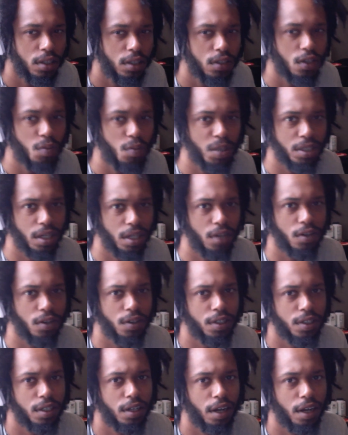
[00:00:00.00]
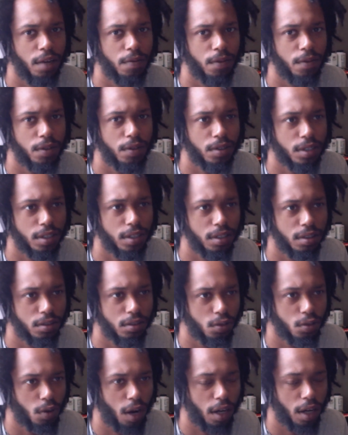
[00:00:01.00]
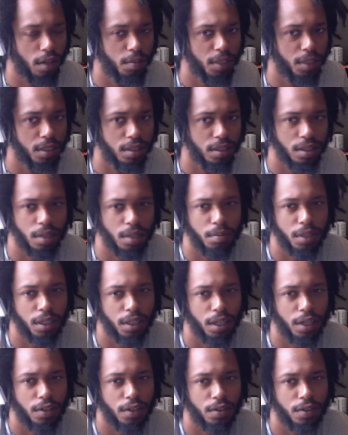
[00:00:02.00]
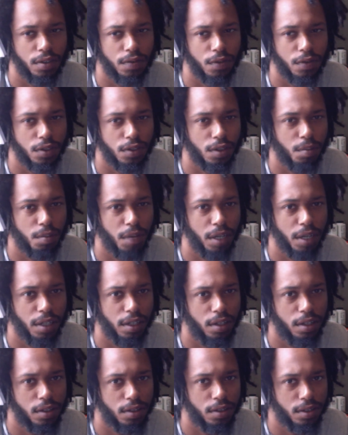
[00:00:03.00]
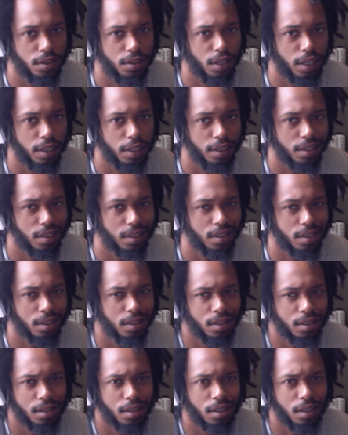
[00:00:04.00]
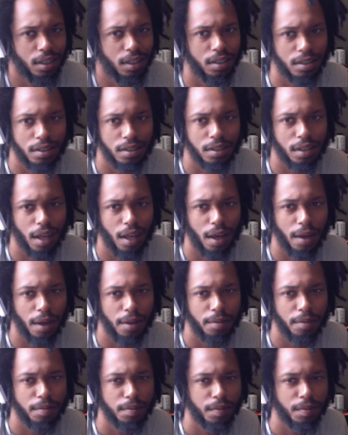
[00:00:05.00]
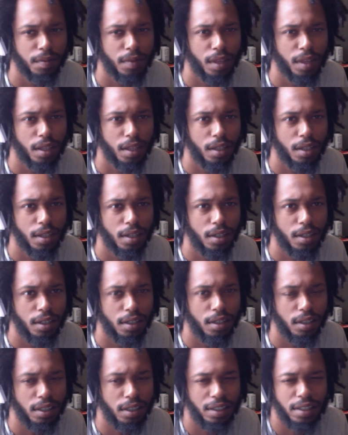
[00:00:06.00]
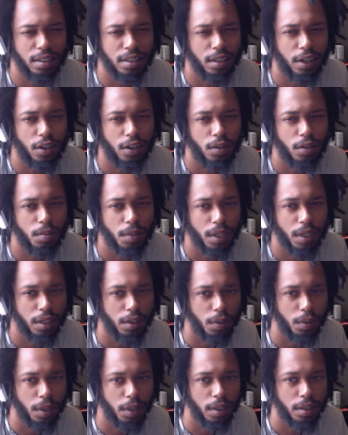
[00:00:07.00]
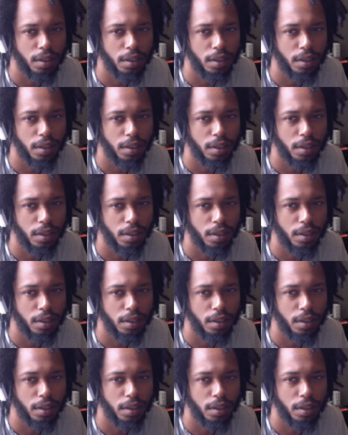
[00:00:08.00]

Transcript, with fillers: It's so much energy and effort to try to be something else for somebody else. Like it's it's, it's not. It doesn't help anyway.